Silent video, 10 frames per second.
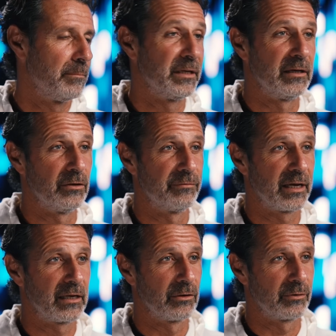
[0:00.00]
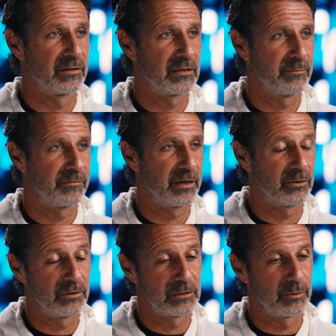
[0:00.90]
Beating Novak in a Grand Slam
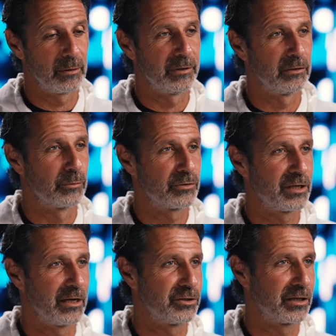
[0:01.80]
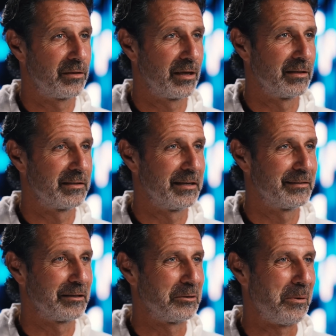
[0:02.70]
final is probably the most challenging thing in
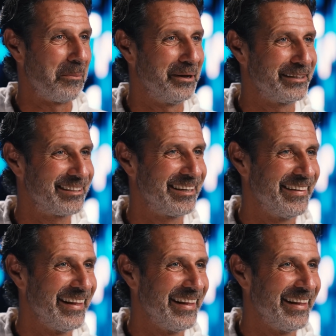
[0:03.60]
tennis at the moment.